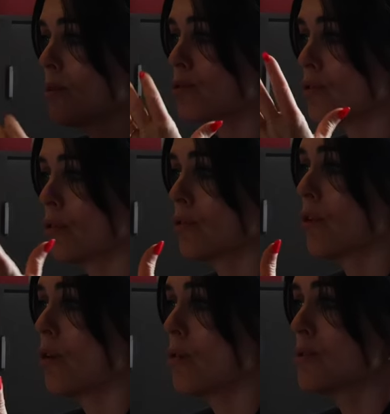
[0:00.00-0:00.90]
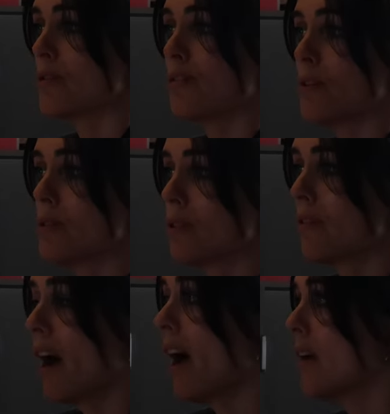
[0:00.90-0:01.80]
much on goals, we focus on
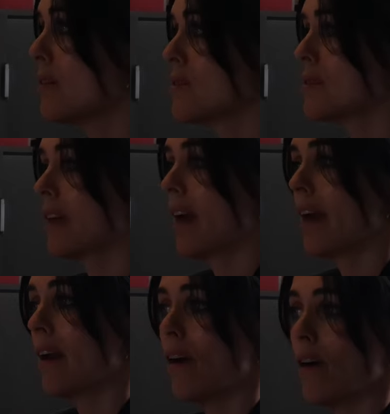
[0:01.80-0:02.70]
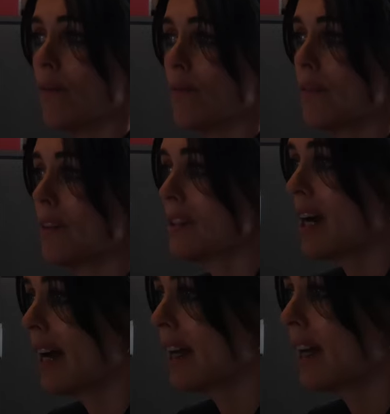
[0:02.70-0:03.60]
the highest, the income, the
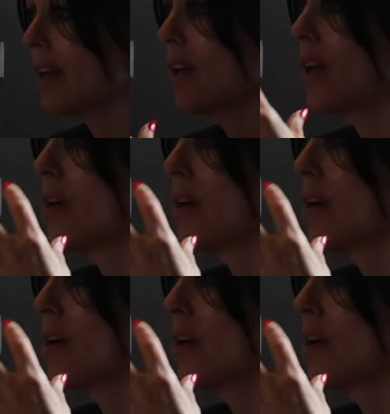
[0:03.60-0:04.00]
title,